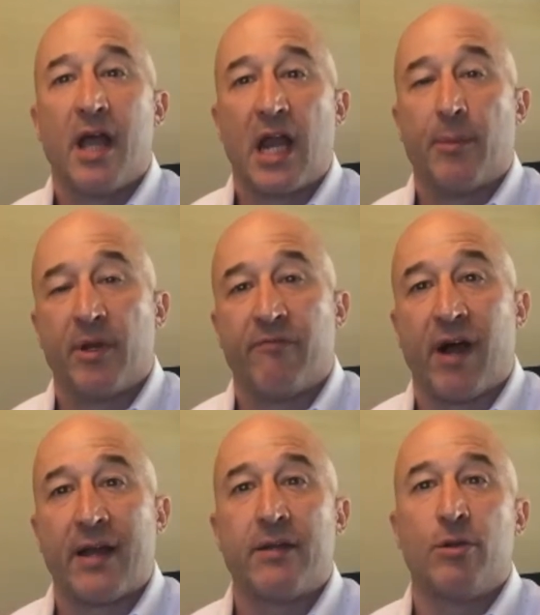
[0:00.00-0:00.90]
and I'm
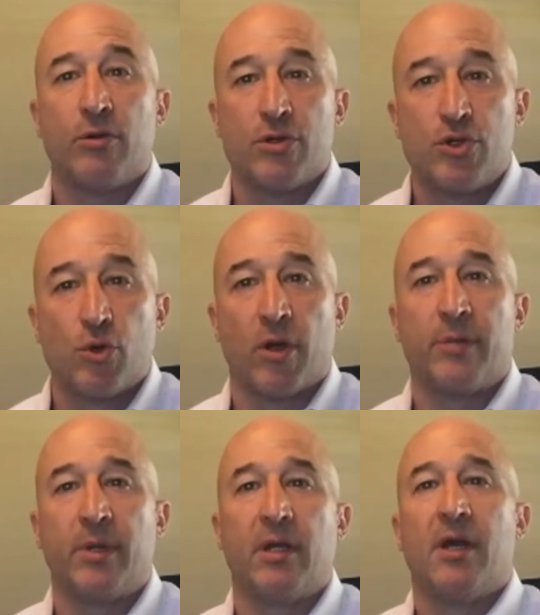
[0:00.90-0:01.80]
inviting you to
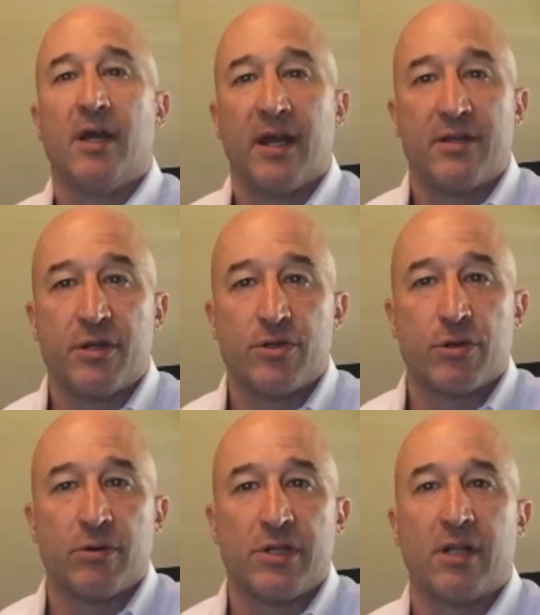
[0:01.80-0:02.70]
join me at
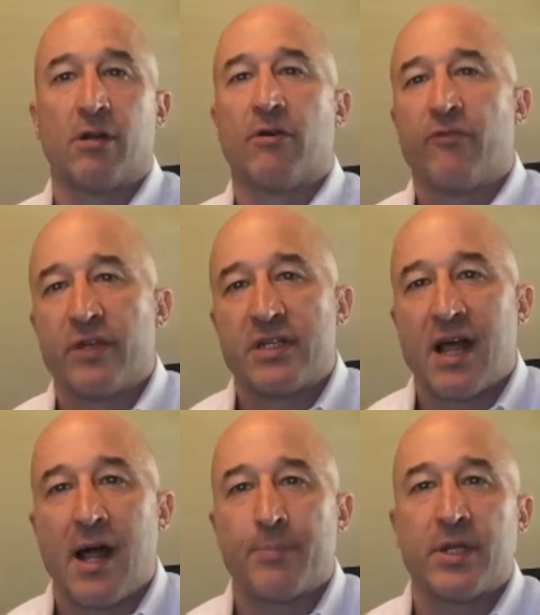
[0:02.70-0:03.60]
Digital Dealer for the
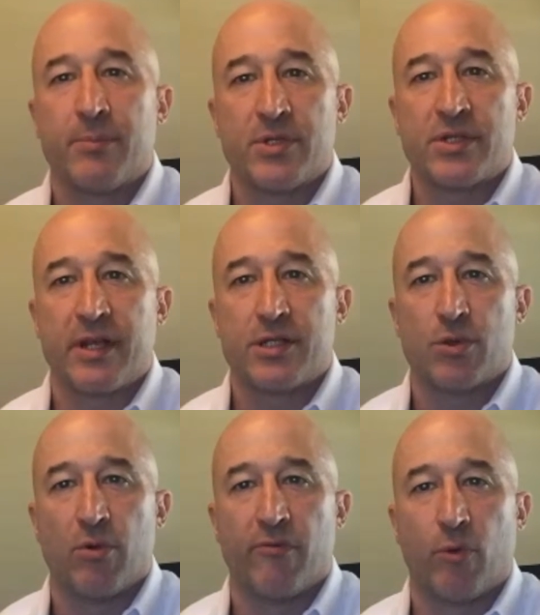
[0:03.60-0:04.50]
top 10 mistakes
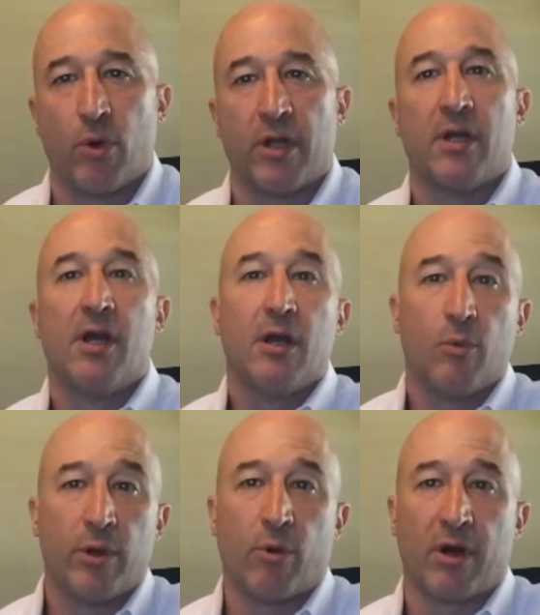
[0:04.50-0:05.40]
to avoid
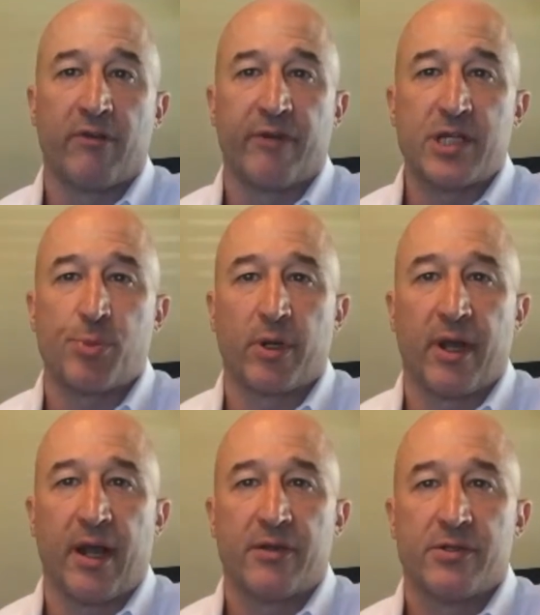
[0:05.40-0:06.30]
when running Facebook
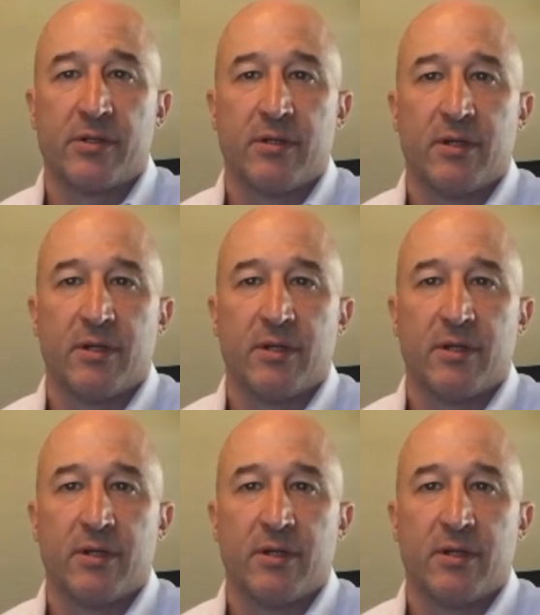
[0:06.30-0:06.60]
ads.